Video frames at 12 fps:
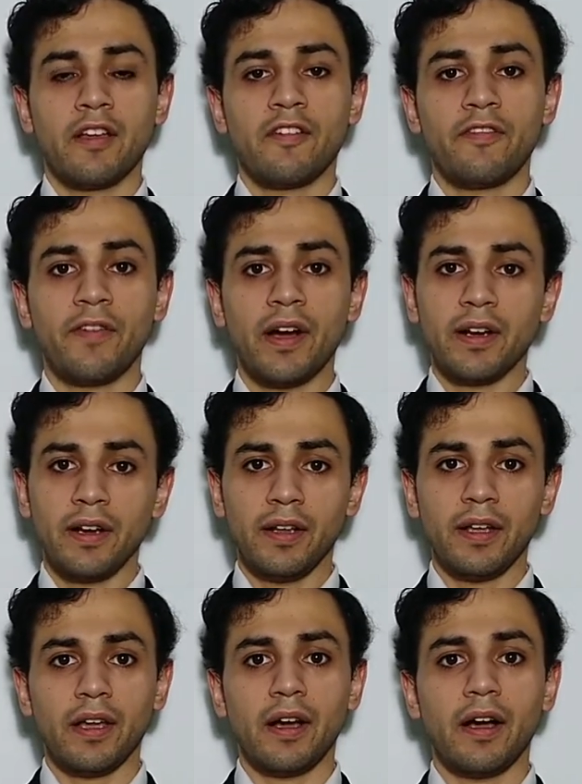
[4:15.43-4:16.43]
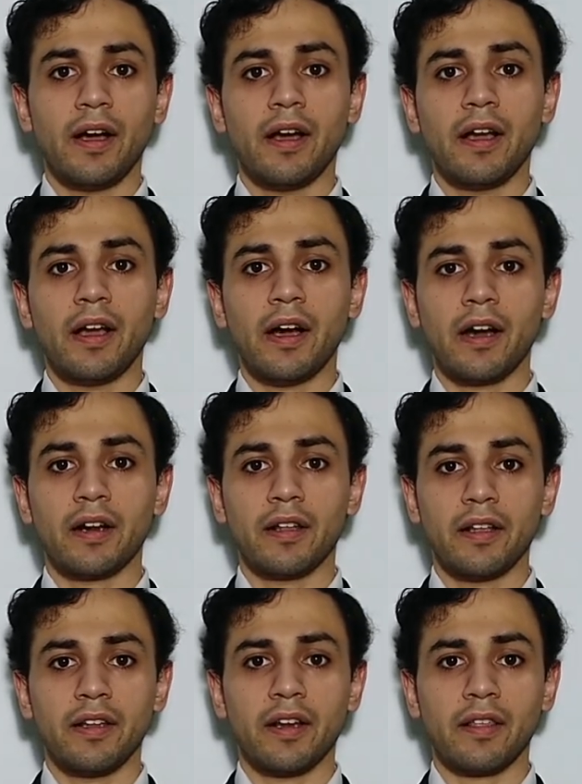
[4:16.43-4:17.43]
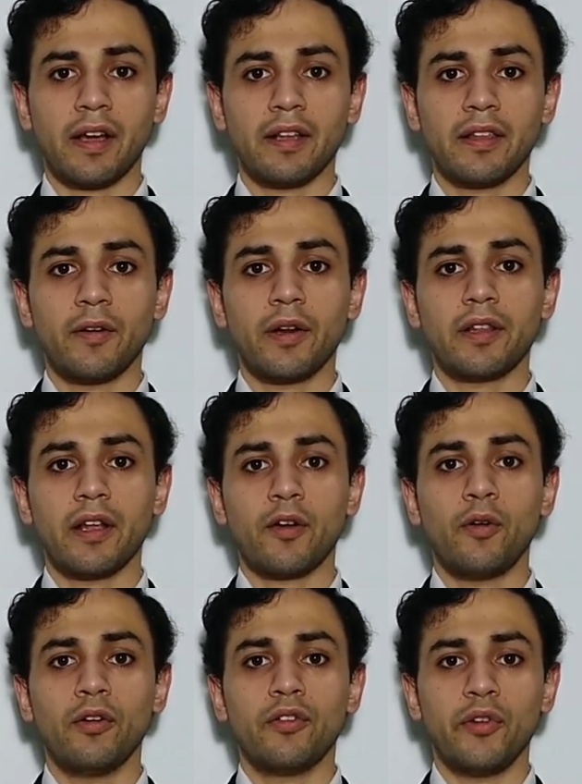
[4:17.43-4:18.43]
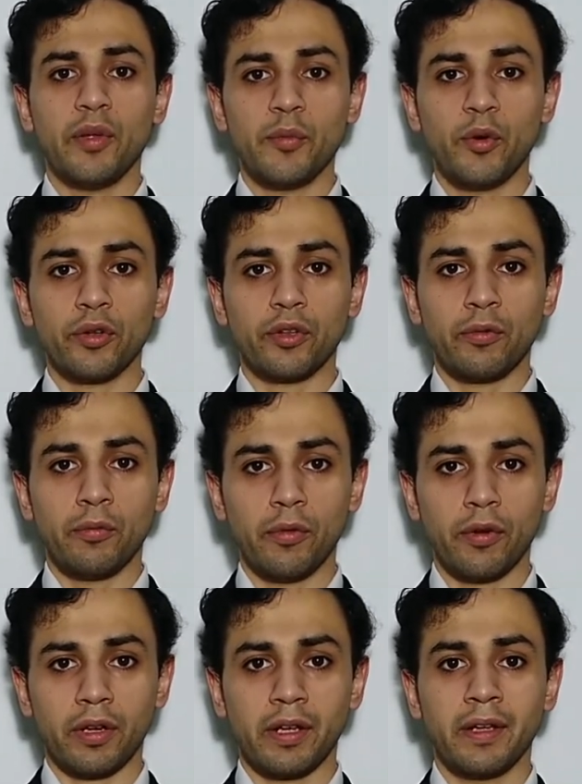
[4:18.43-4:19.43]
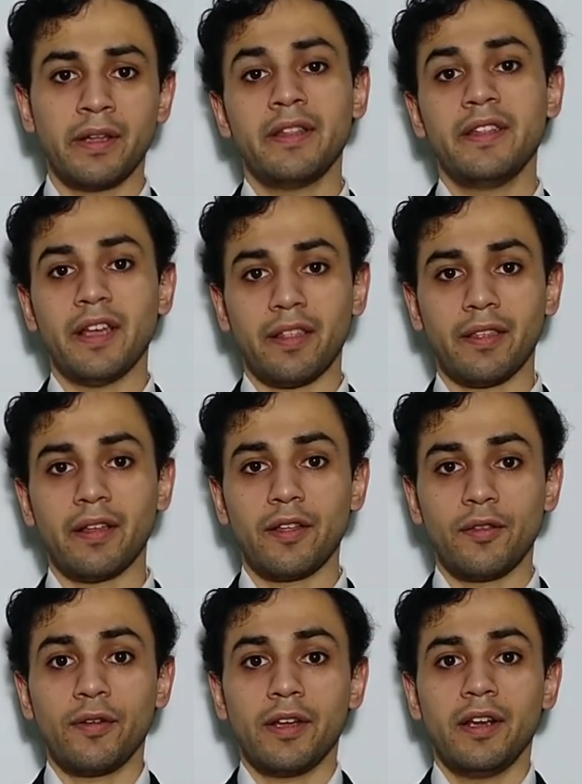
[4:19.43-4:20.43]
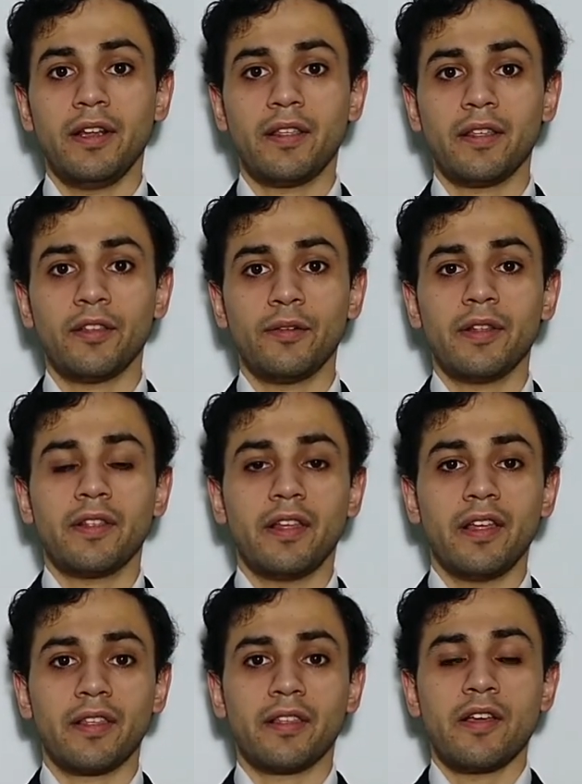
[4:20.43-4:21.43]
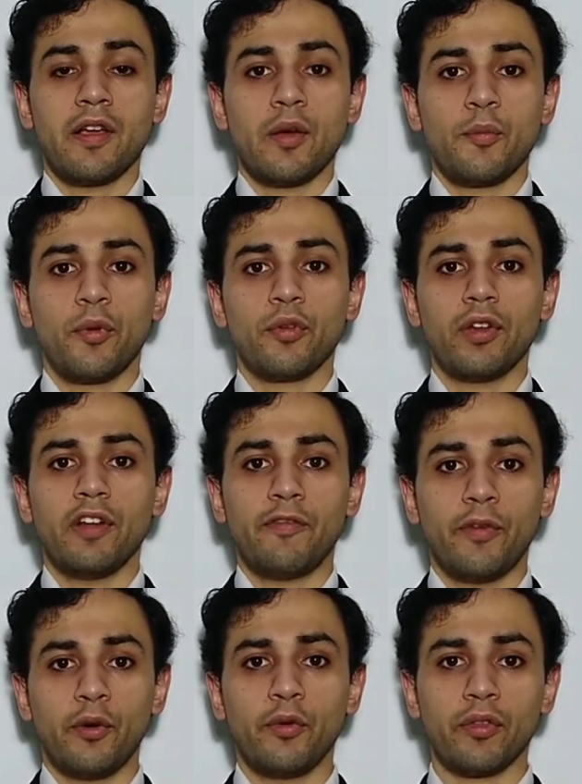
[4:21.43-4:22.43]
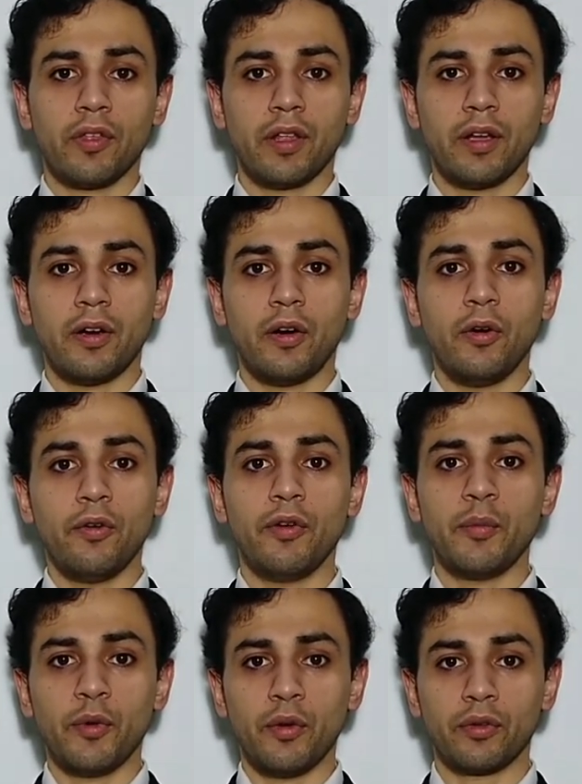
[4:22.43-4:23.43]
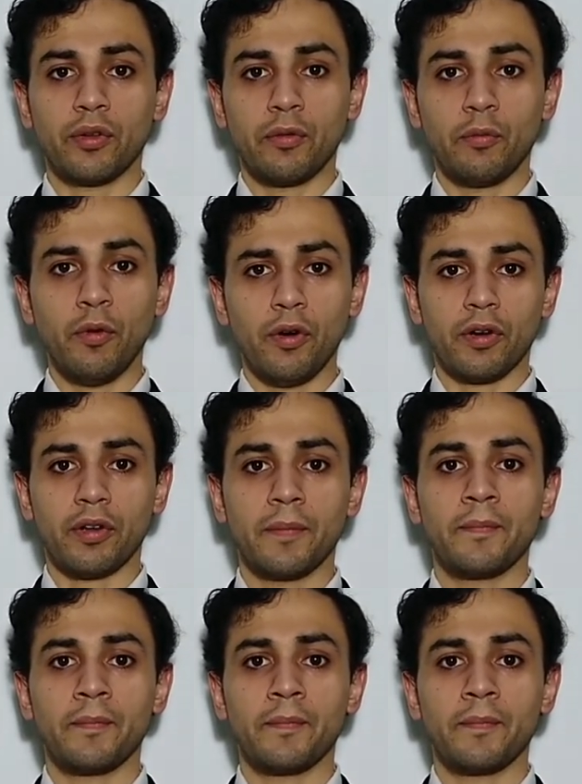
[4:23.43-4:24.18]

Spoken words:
Finally, there is a category that I call remote work. Yes, as you can listen to it, it's mostly focused on remote work.